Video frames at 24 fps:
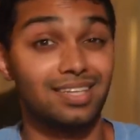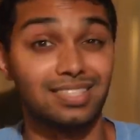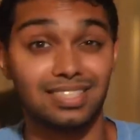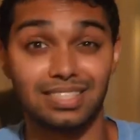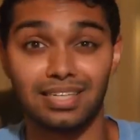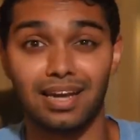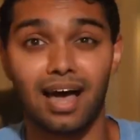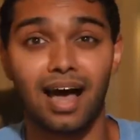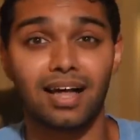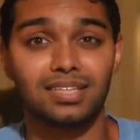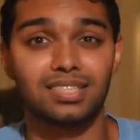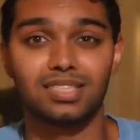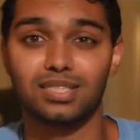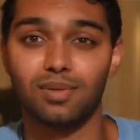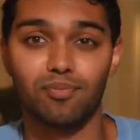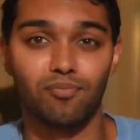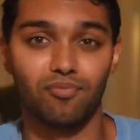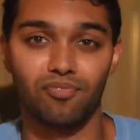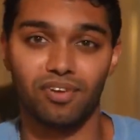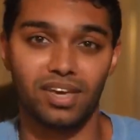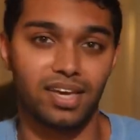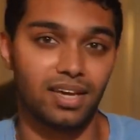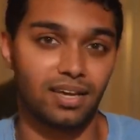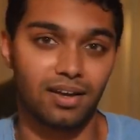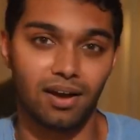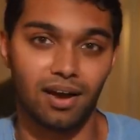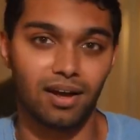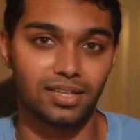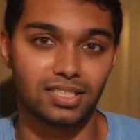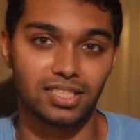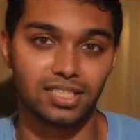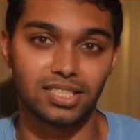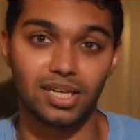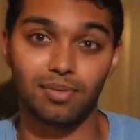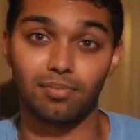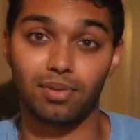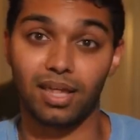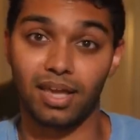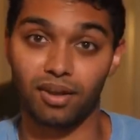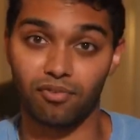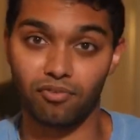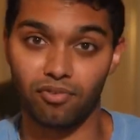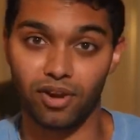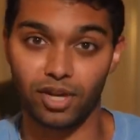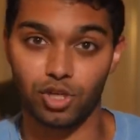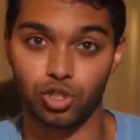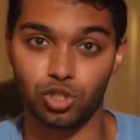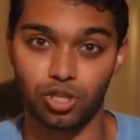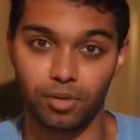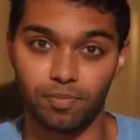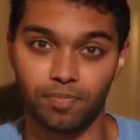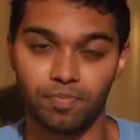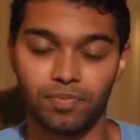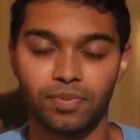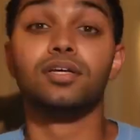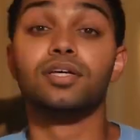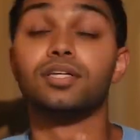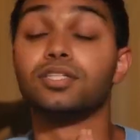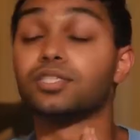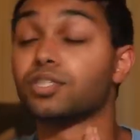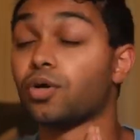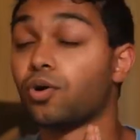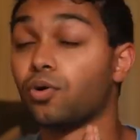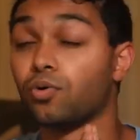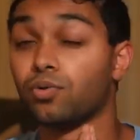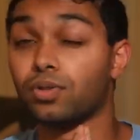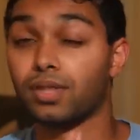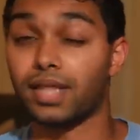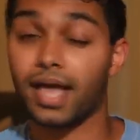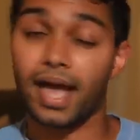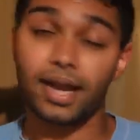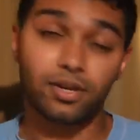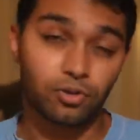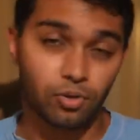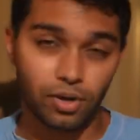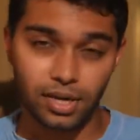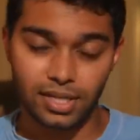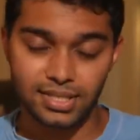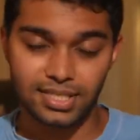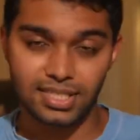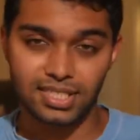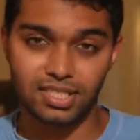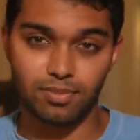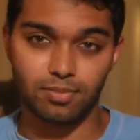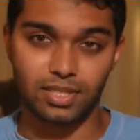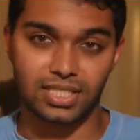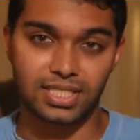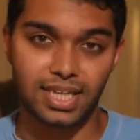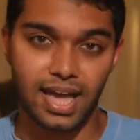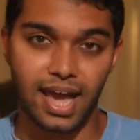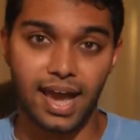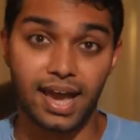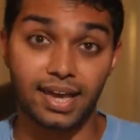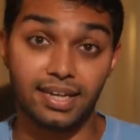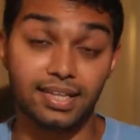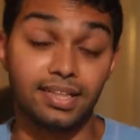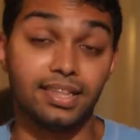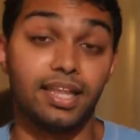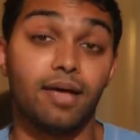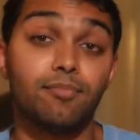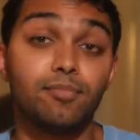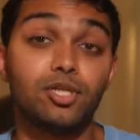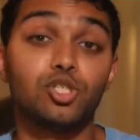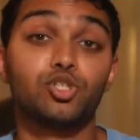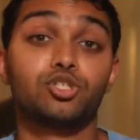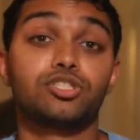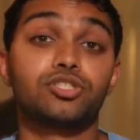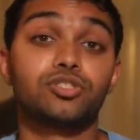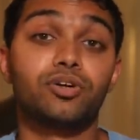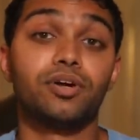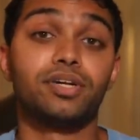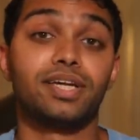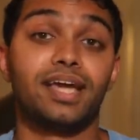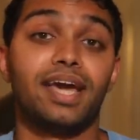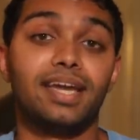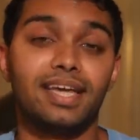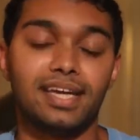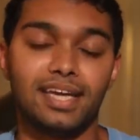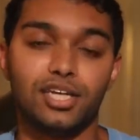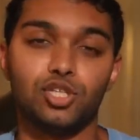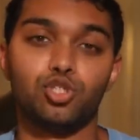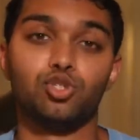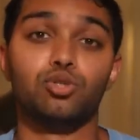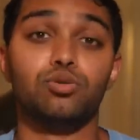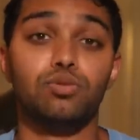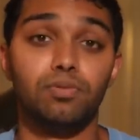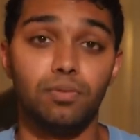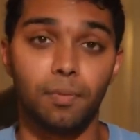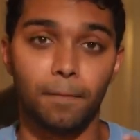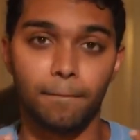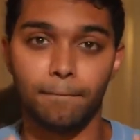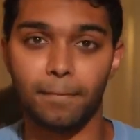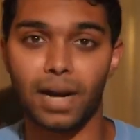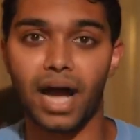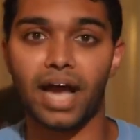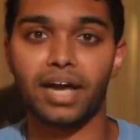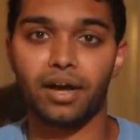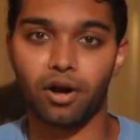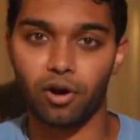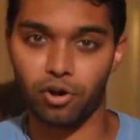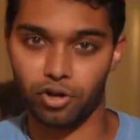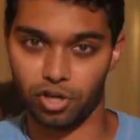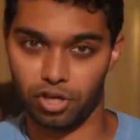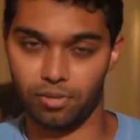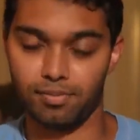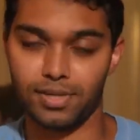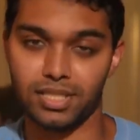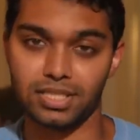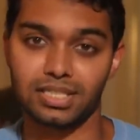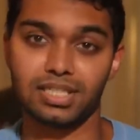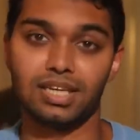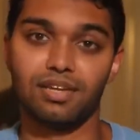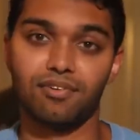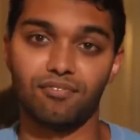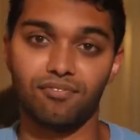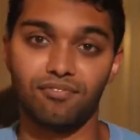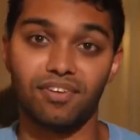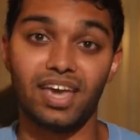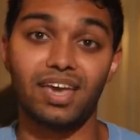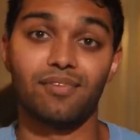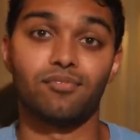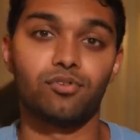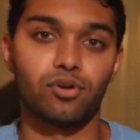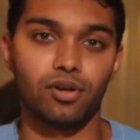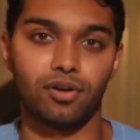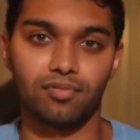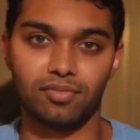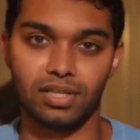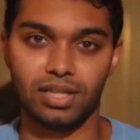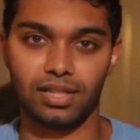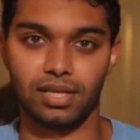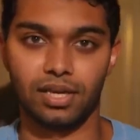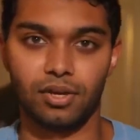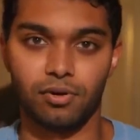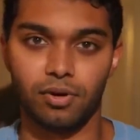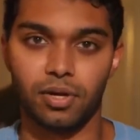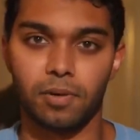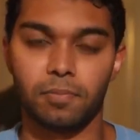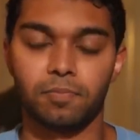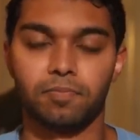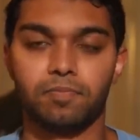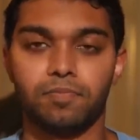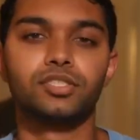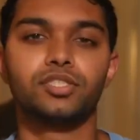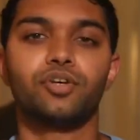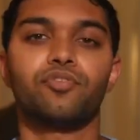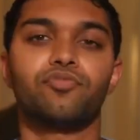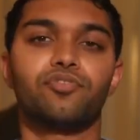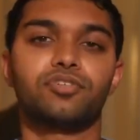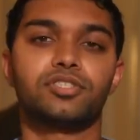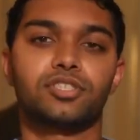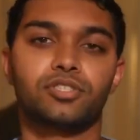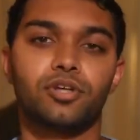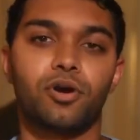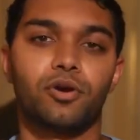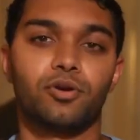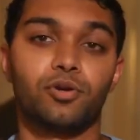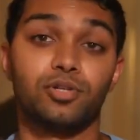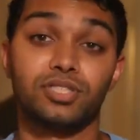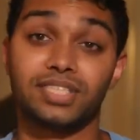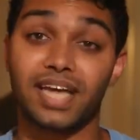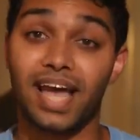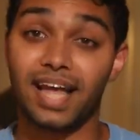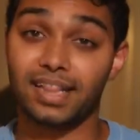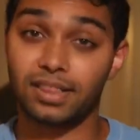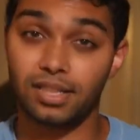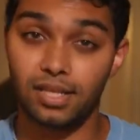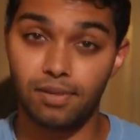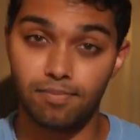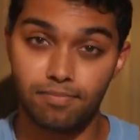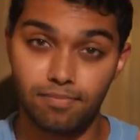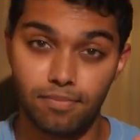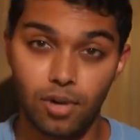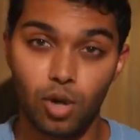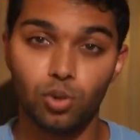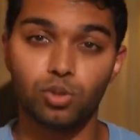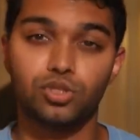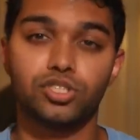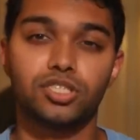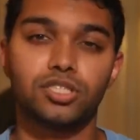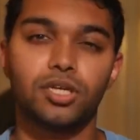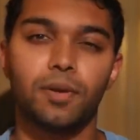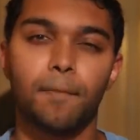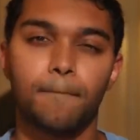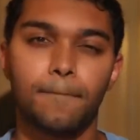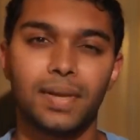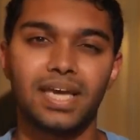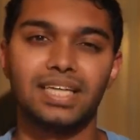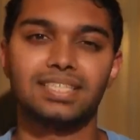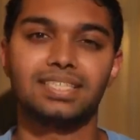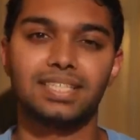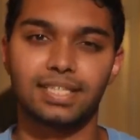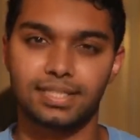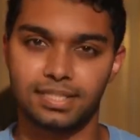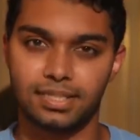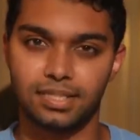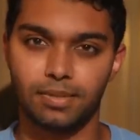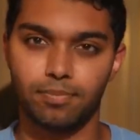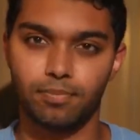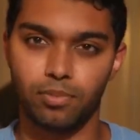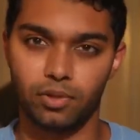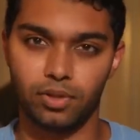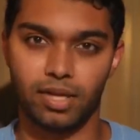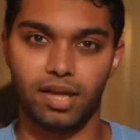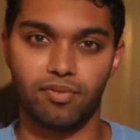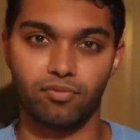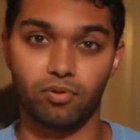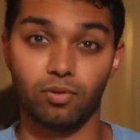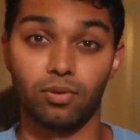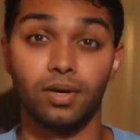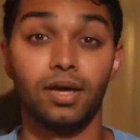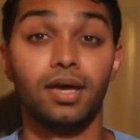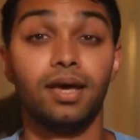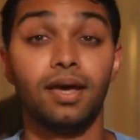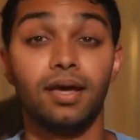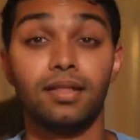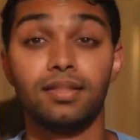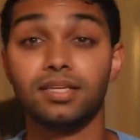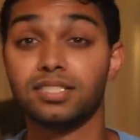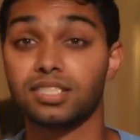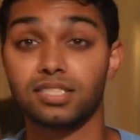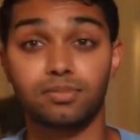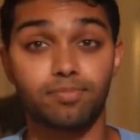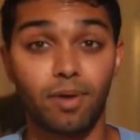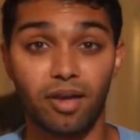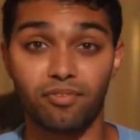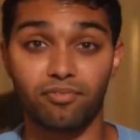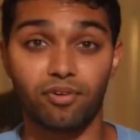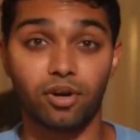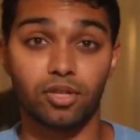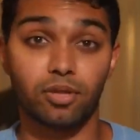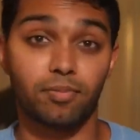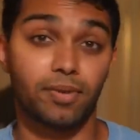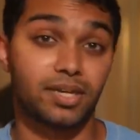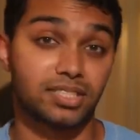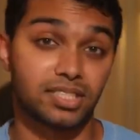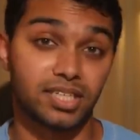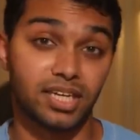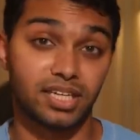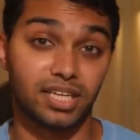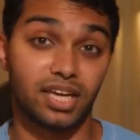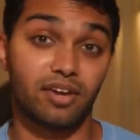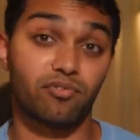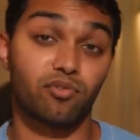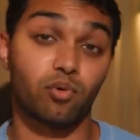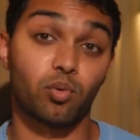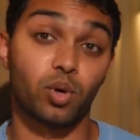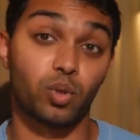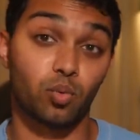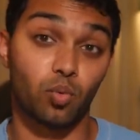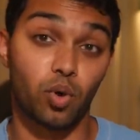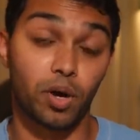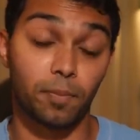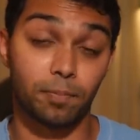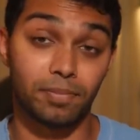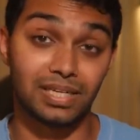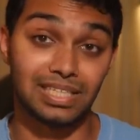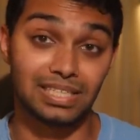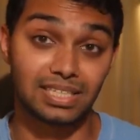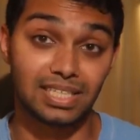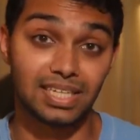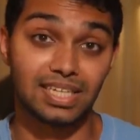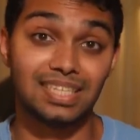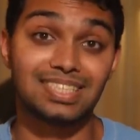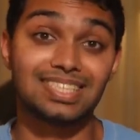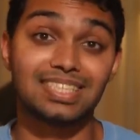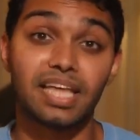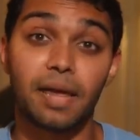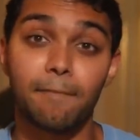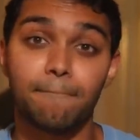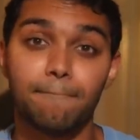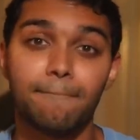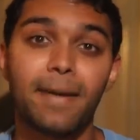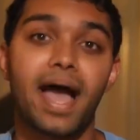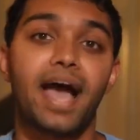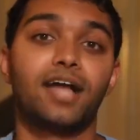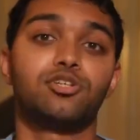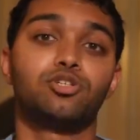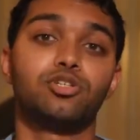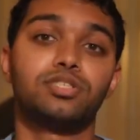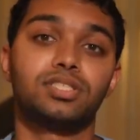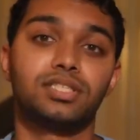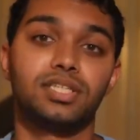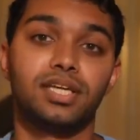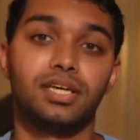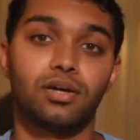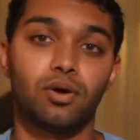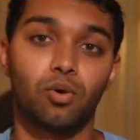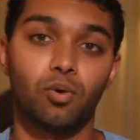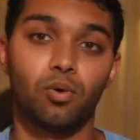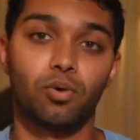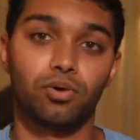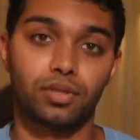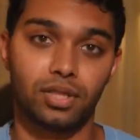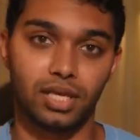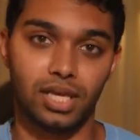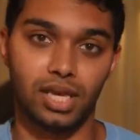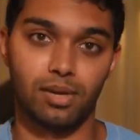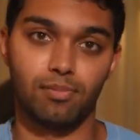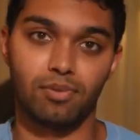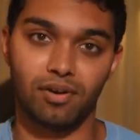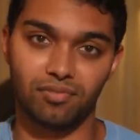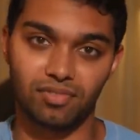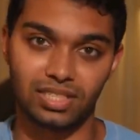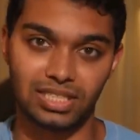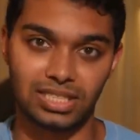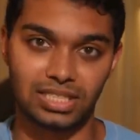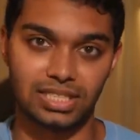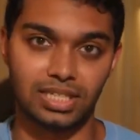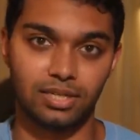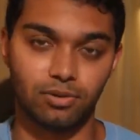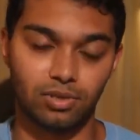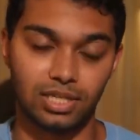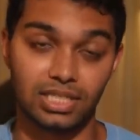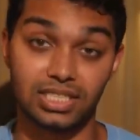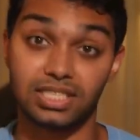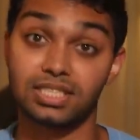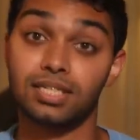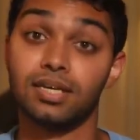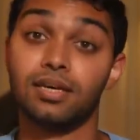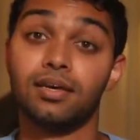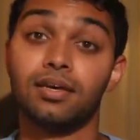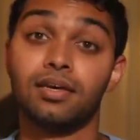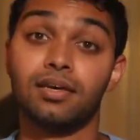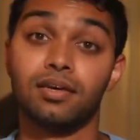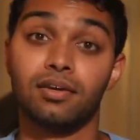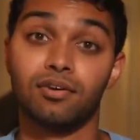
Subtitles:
It is not some vague concept like friendship. So that criticism aside, let me just start getting into my arguments in favor of the theory. So for starters, at the most basic simple level, this is by far the best idea for what One Piece is that matches the core theme of the series: